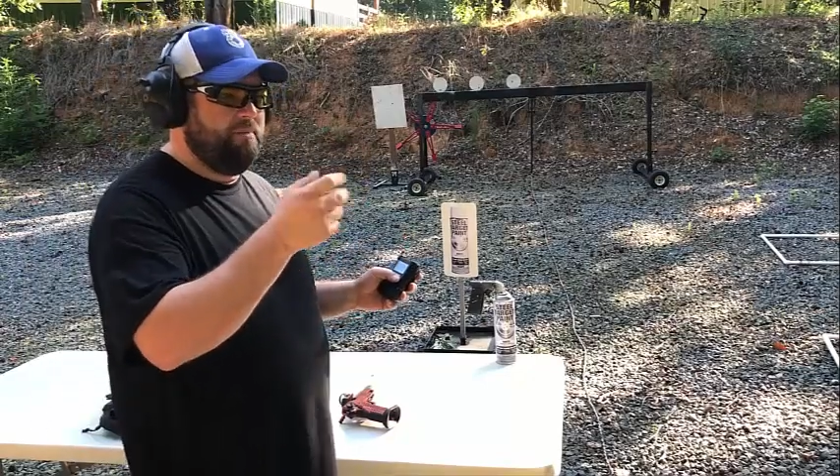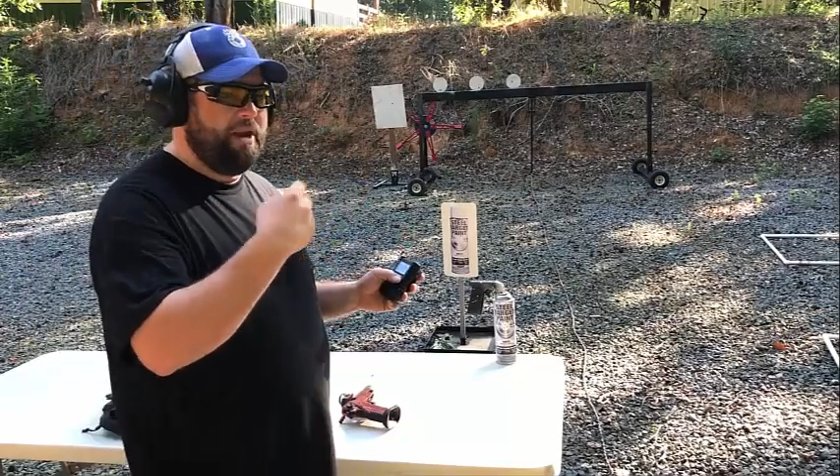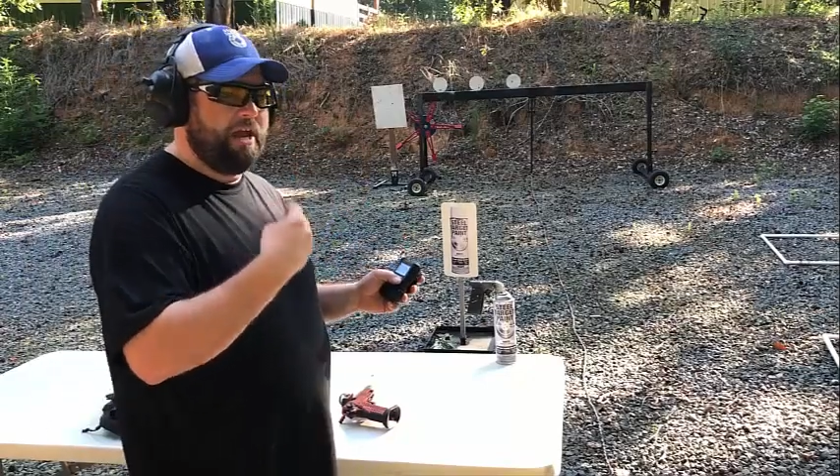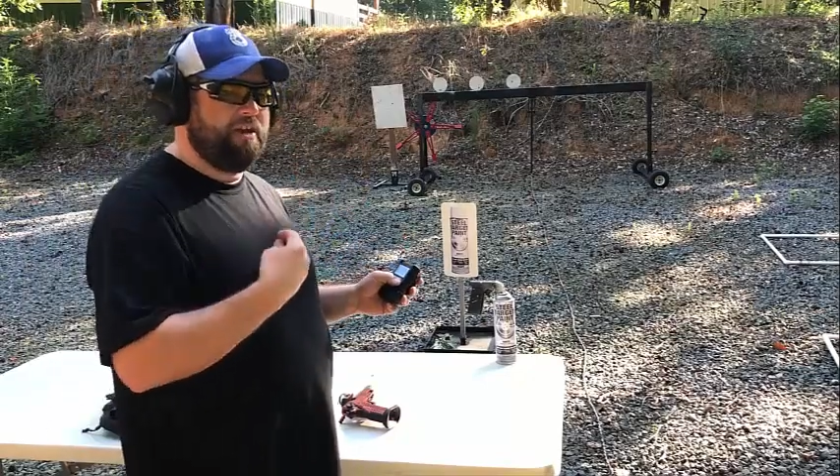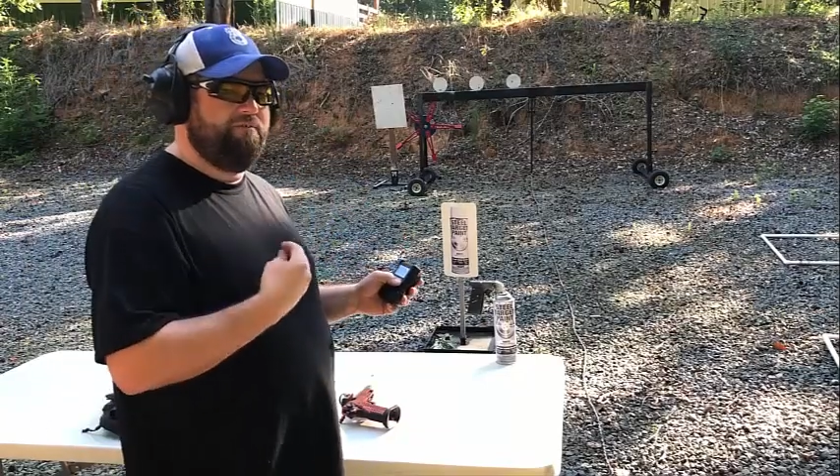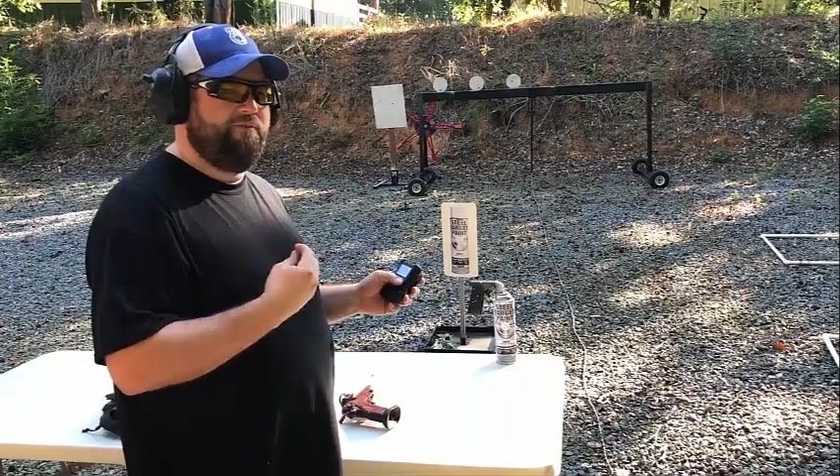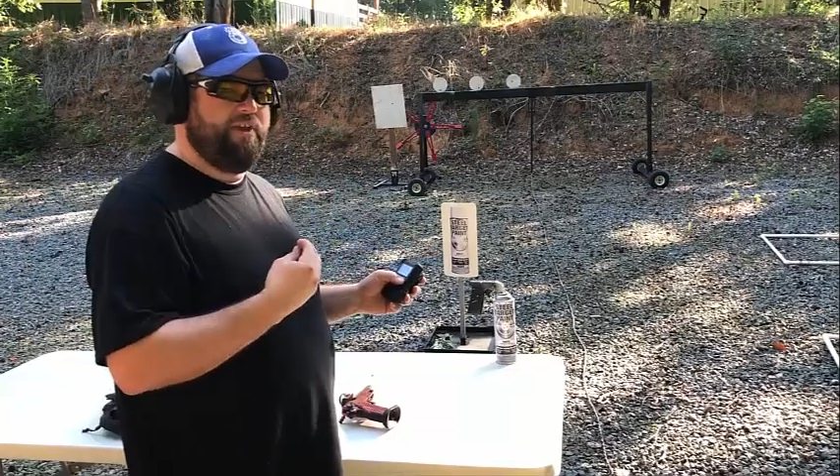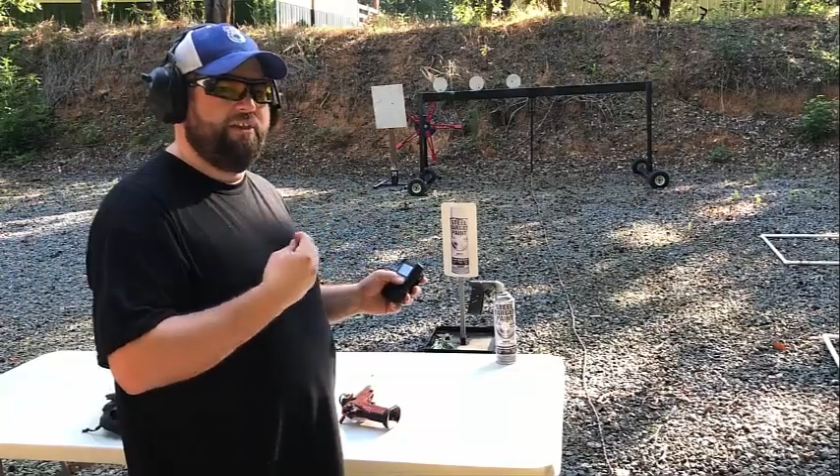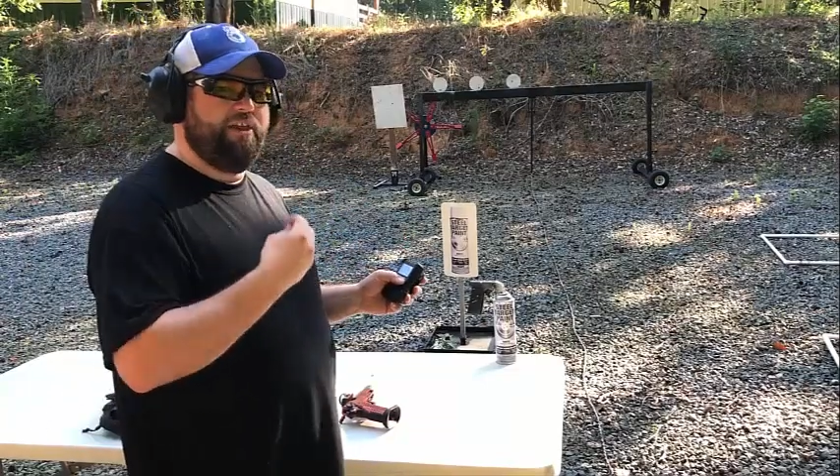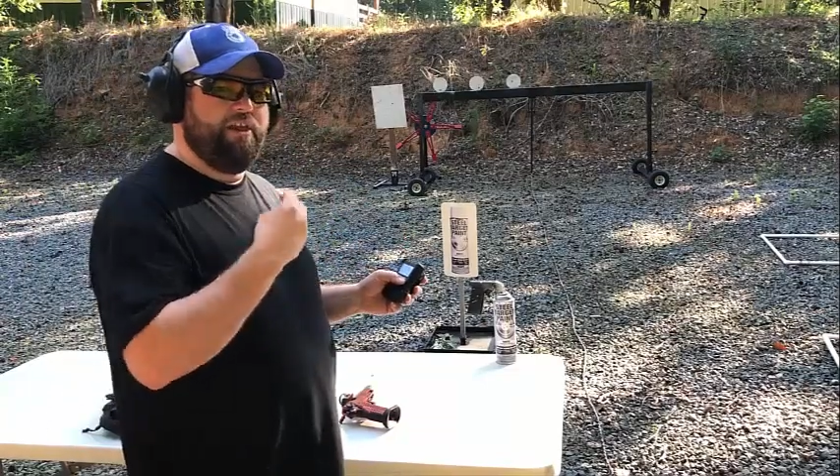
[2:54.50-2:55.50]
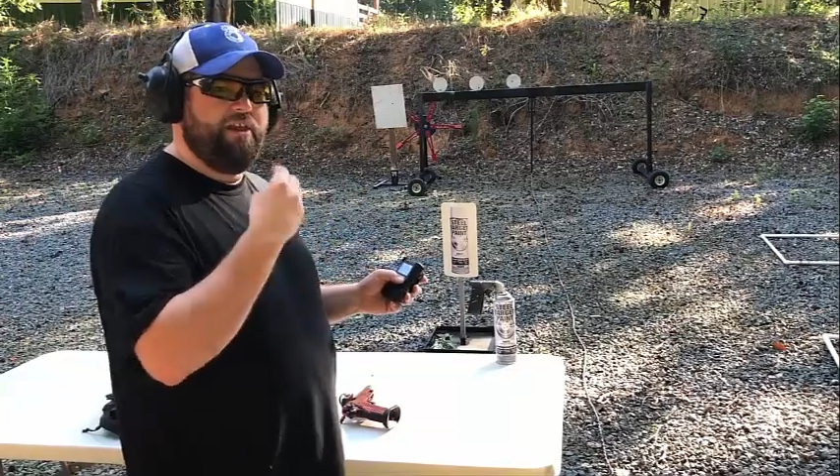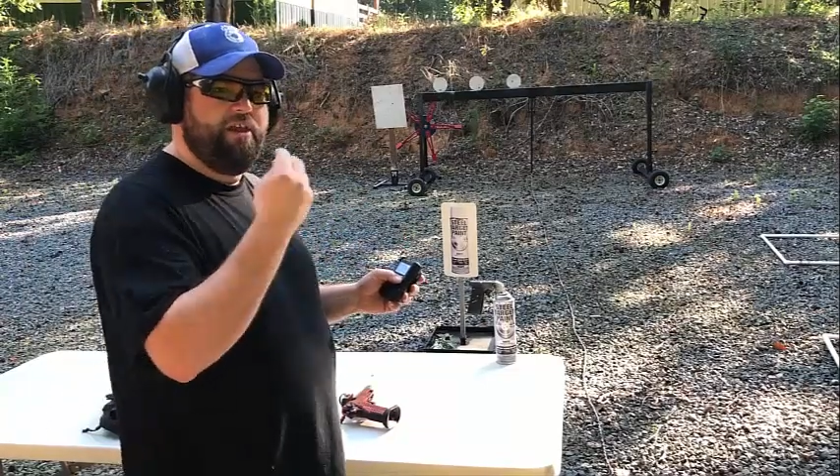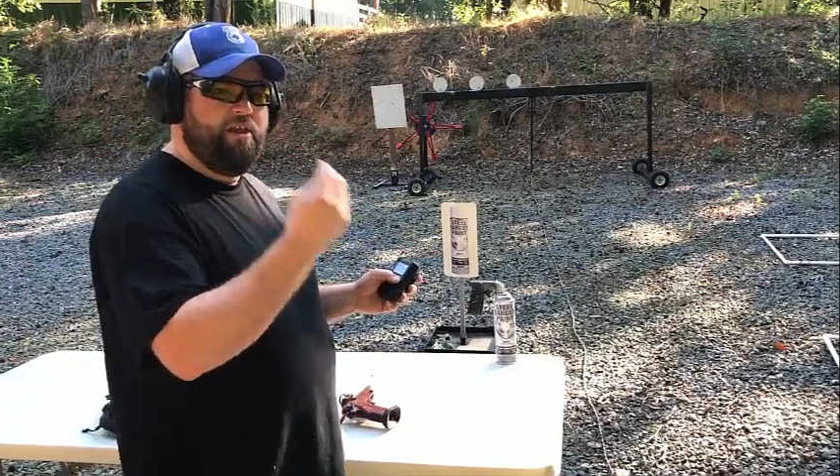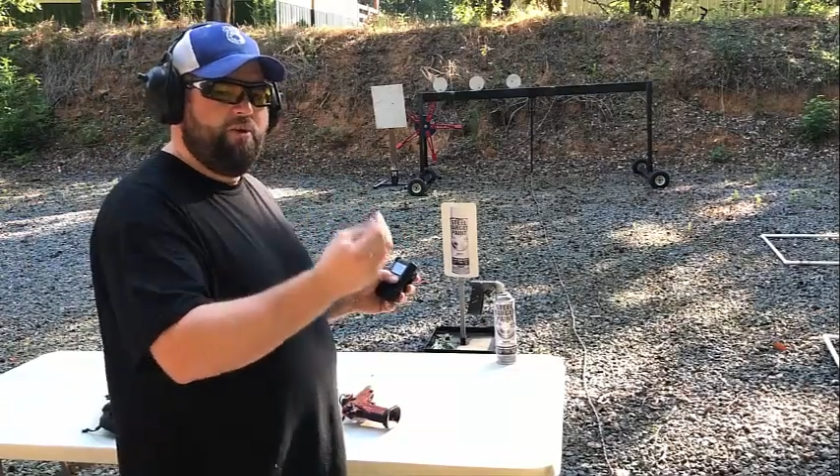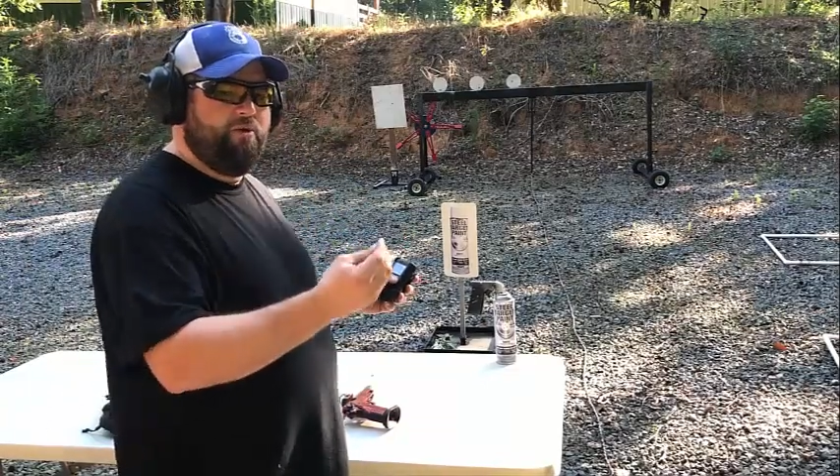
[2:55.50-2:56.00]
but I could feel it
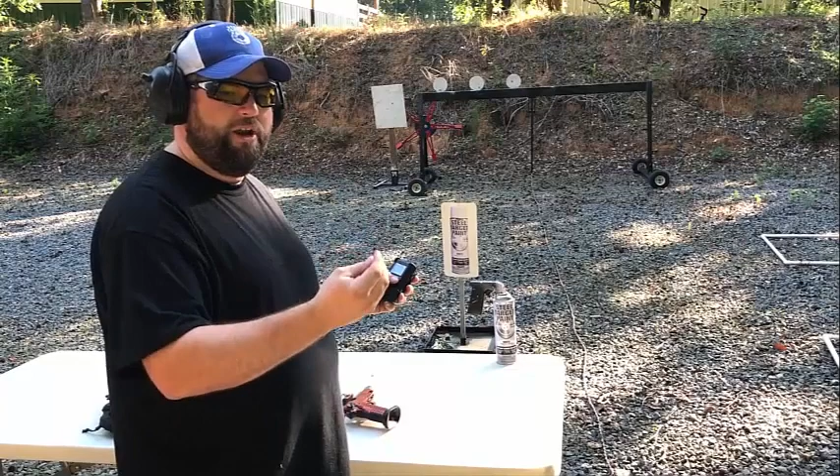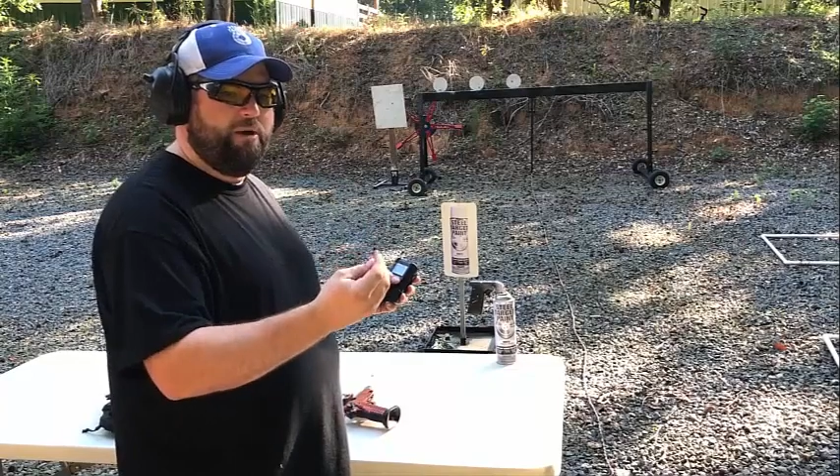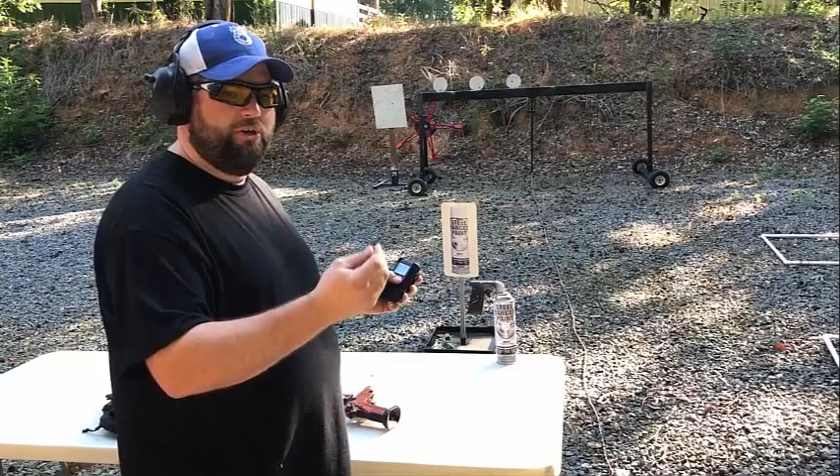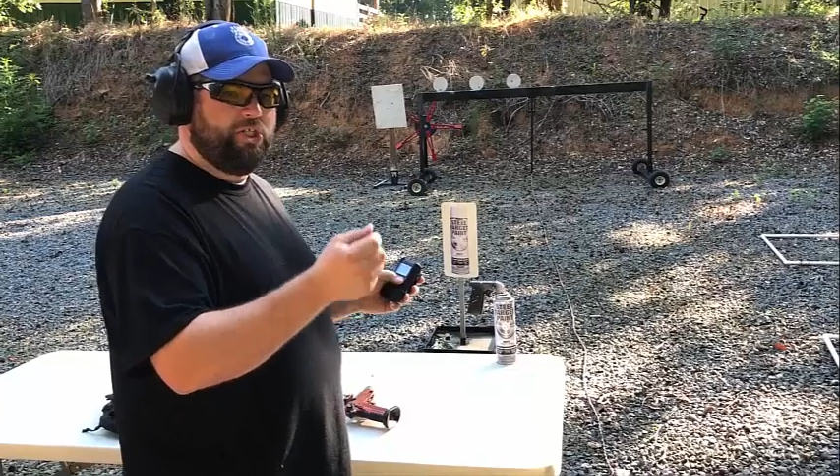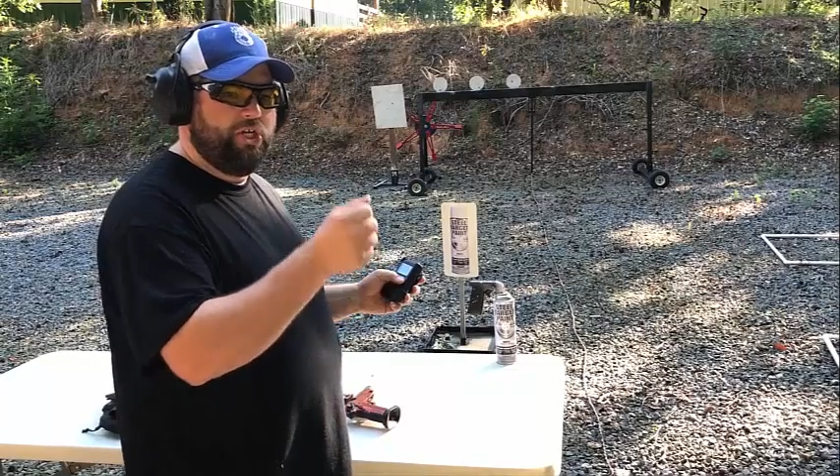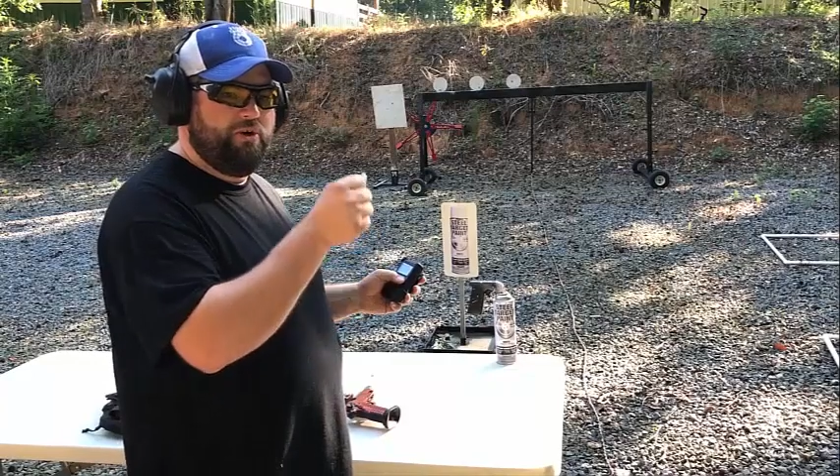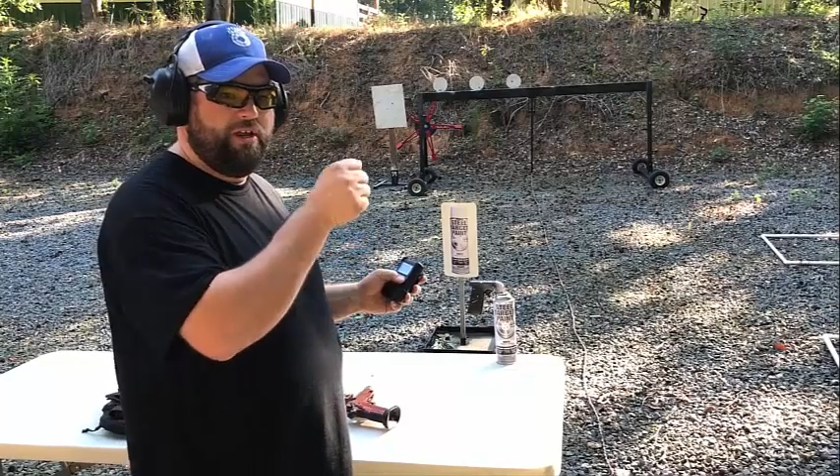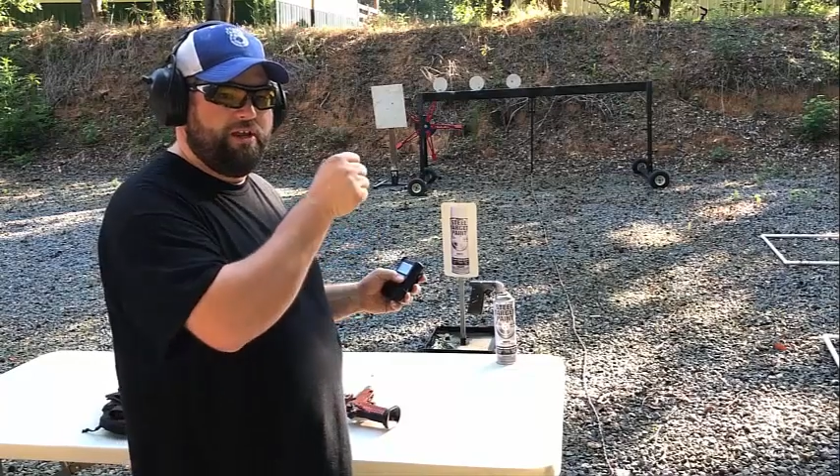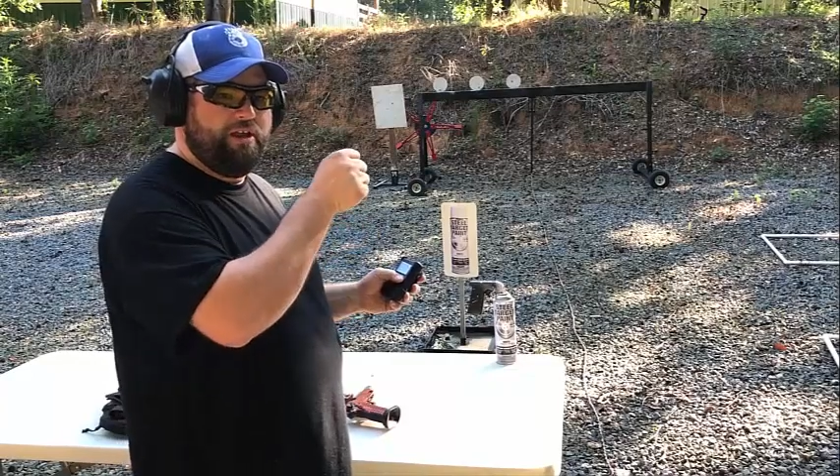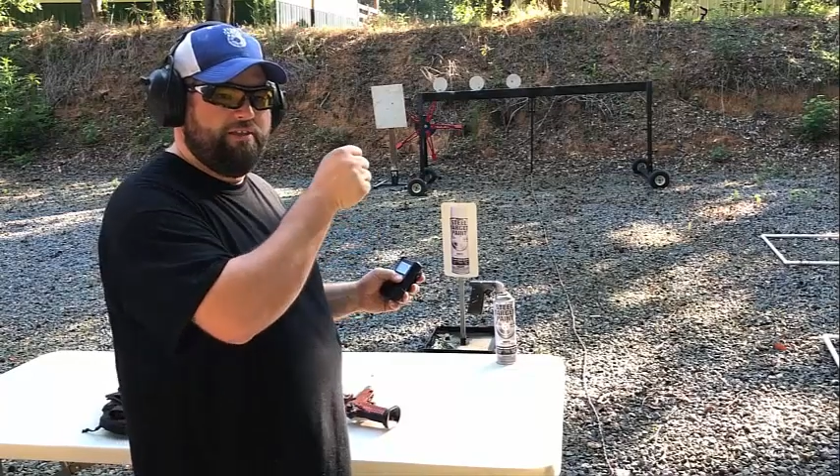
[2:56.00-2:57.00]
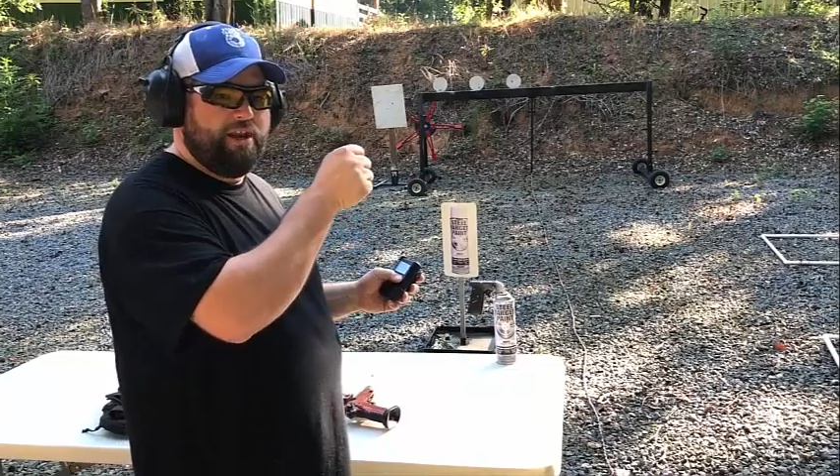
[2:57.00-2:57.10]
when I was shooting